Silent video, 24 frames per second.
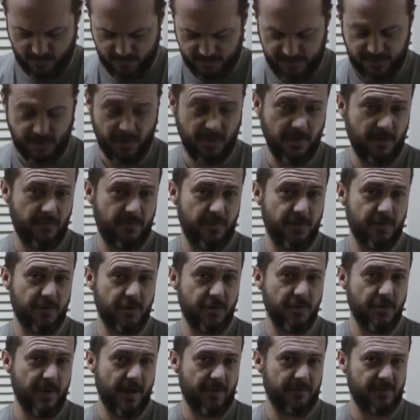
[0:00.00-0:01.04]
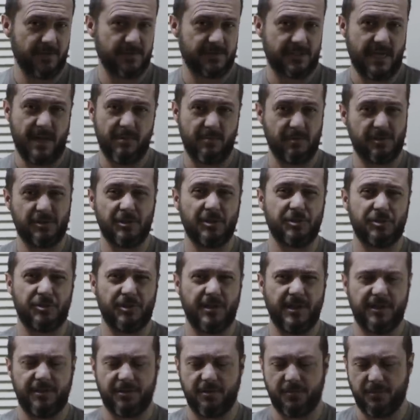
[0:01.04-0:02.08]
if you do have to escape, or as soon as
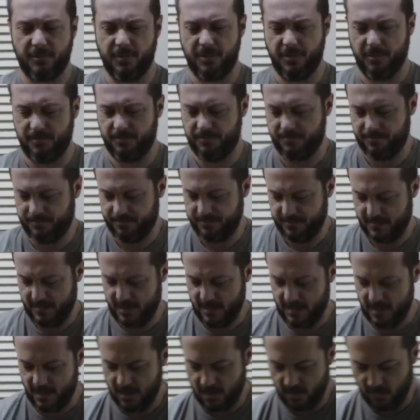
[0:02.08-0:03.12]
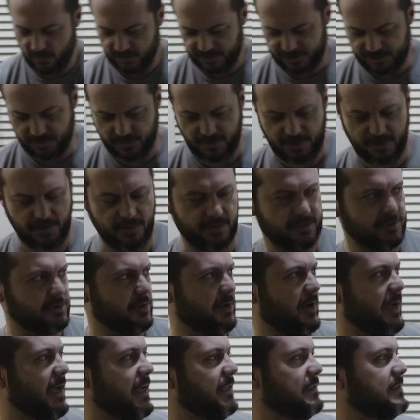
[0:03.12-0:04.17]
you get in the room, what you wanna do is
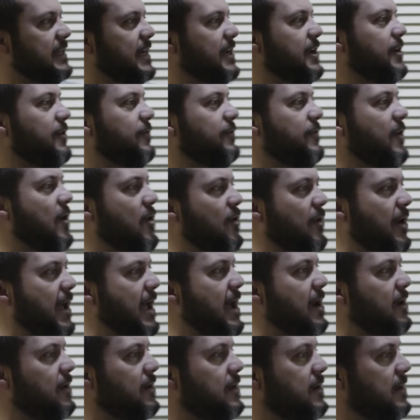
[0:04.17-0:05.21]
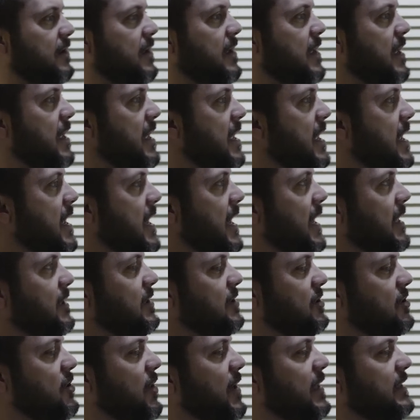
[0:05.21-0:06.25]
go ahead and take your phone out and
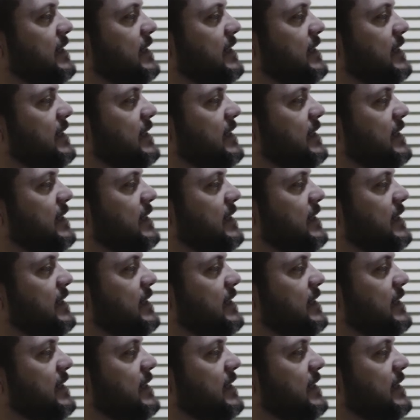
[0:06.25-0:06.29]
just go